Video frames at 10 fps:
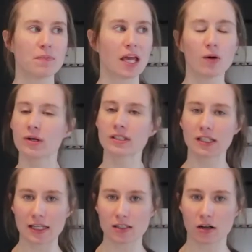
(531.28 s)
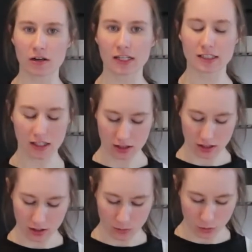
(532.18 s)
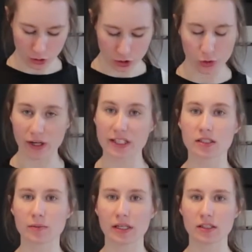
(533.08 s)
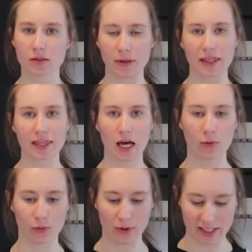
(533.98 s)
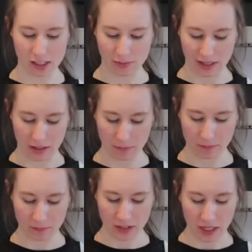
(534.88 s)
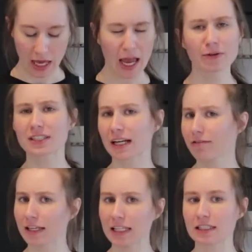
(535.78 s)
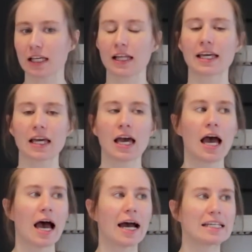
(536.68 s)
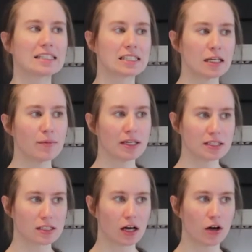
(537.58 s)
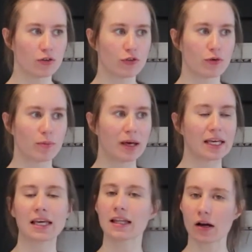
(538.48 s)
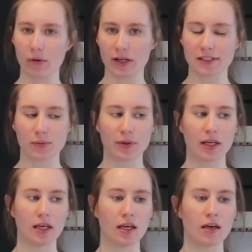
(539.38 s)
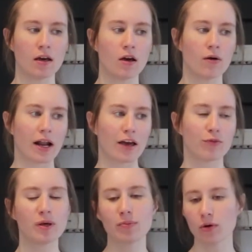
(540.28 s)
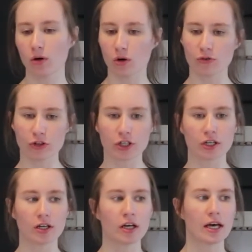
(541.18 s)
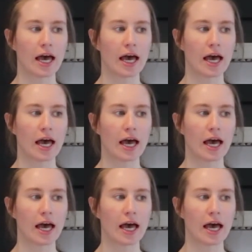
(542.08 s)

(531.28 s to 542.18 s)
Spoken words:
It wasn't as hard as I thought it was going to be to make that recipe. It was kind of easy. Like, I see myself making that recipe when I have people over,